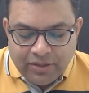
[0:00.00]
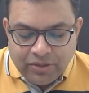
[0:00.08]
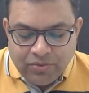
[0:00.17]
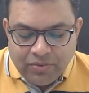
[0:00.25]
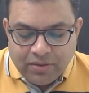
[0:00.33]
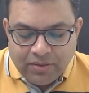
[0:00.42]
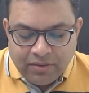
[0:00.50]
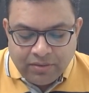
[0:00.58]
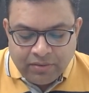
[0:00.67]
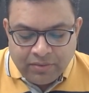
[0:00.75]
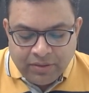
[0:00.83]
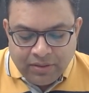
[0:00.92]
you
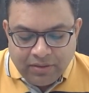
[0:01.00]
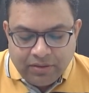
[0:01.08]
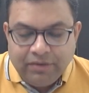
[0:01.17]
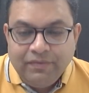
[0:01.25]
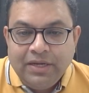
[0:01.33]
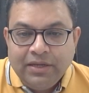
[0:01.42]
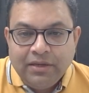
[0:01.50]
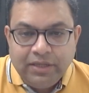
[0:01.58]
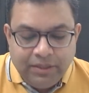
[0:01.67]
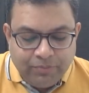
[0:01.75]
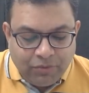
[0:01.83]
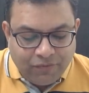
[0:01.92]
know, uh, revealing a
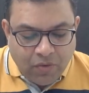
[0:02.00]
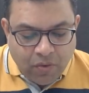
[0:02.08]
heap of